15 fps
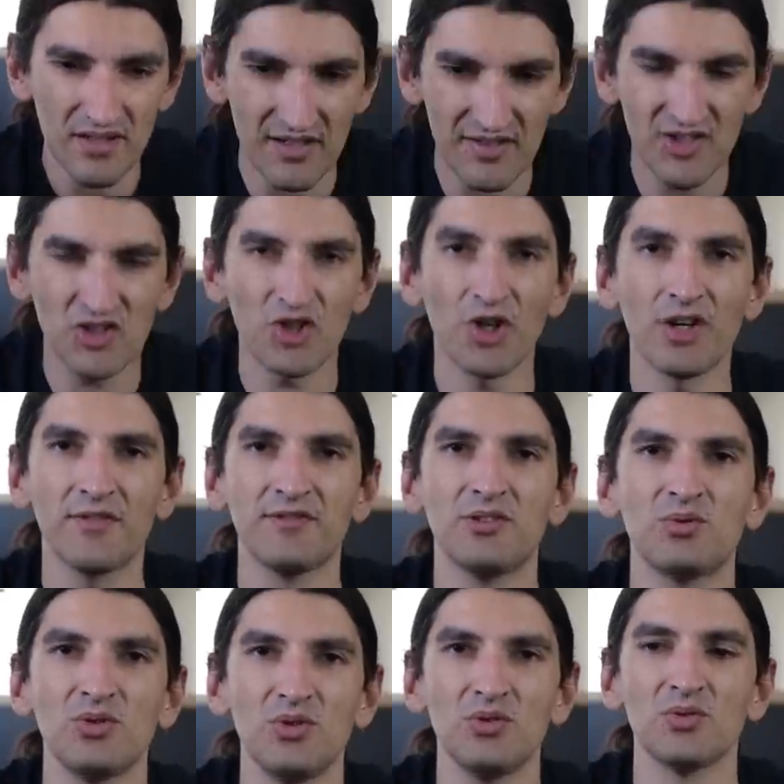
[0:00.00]

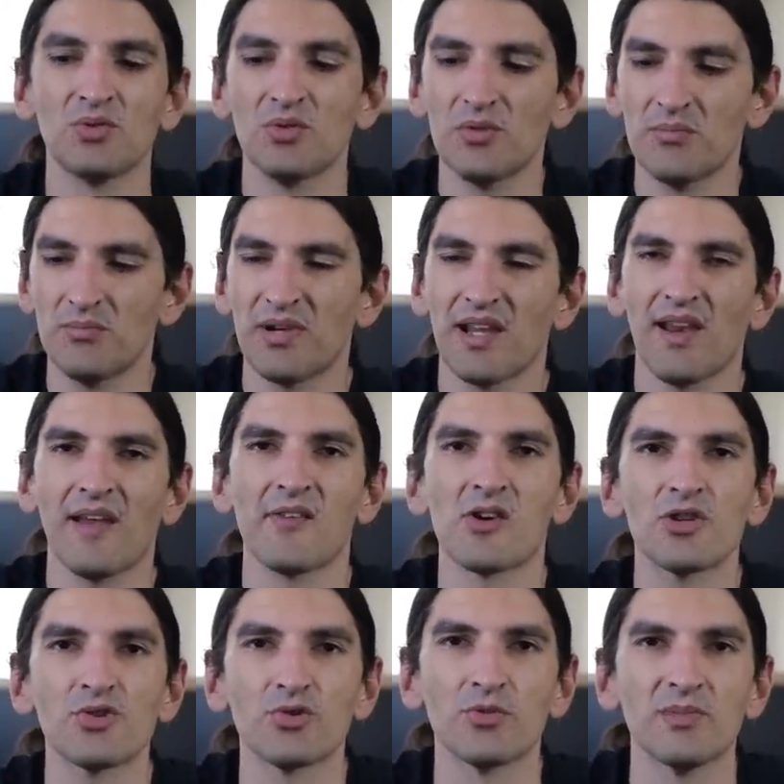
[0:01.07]
served to you by
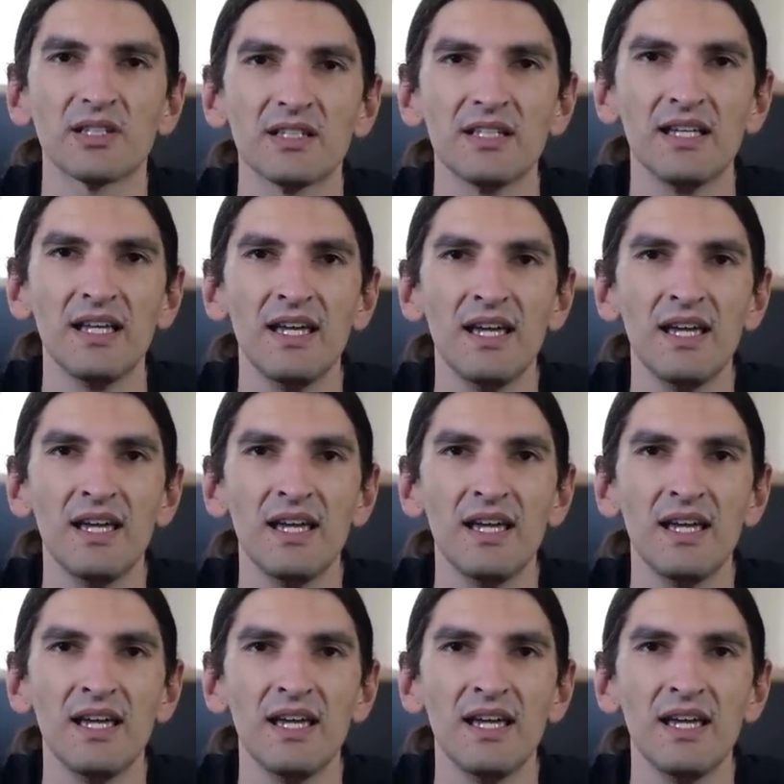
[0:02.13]
Ladder Schumann.